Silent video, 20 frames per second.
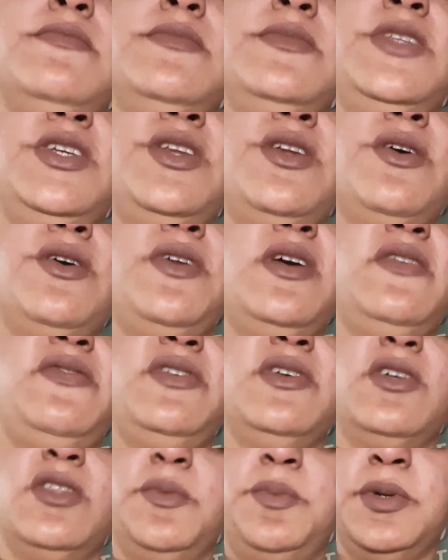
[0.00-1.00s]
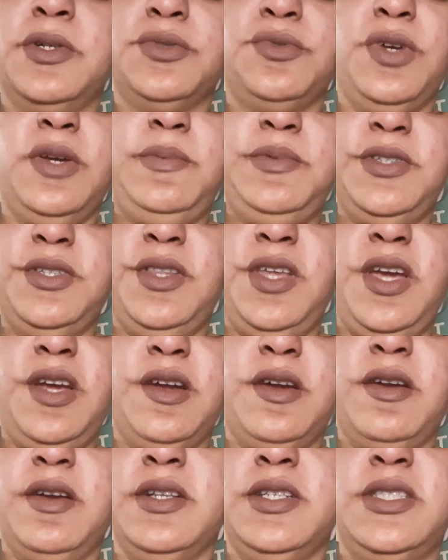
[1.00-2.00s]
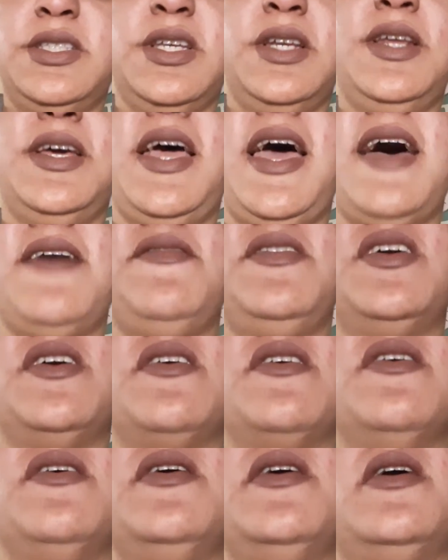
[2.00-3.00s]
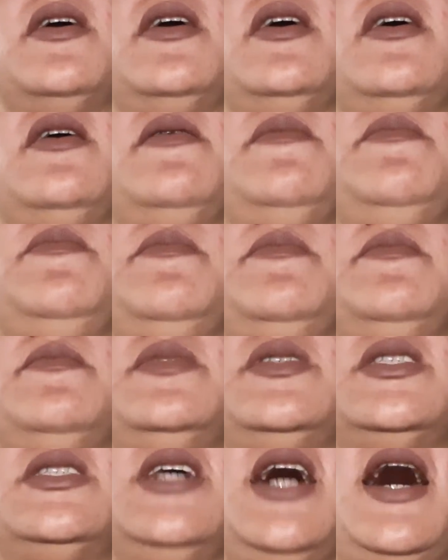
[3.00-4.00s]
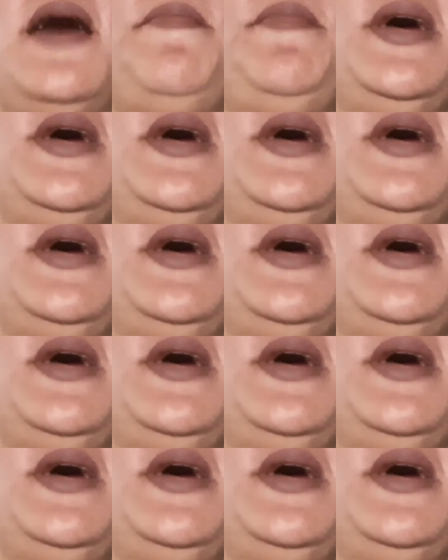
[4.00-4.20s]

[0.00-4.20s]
they fill the prescription there instead of having her stop